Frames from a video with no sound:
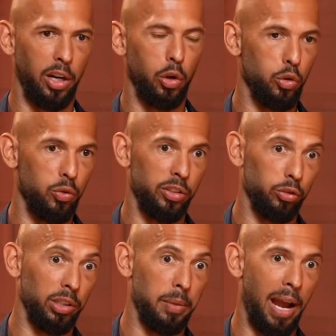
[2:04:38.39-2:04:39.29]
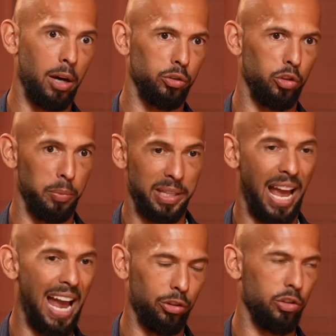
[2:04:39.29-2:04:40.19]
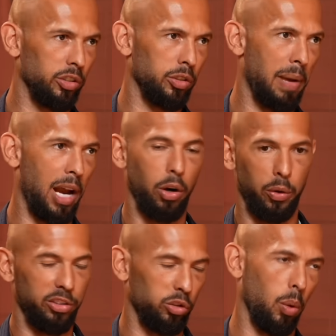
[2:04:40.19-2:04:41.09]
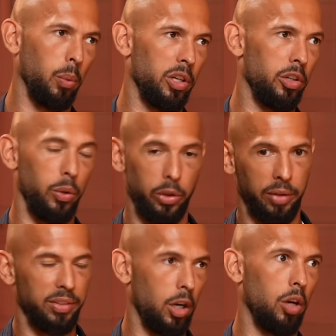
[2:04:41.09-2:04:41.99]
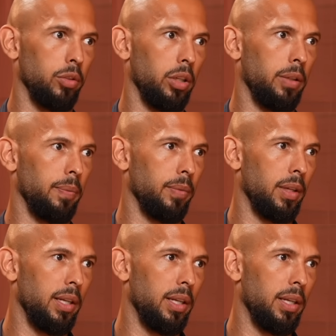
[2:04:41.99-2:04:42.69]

and I know this really matters to you, but that actually doesn't matter, and this is what we're going to do, and you have to get over it.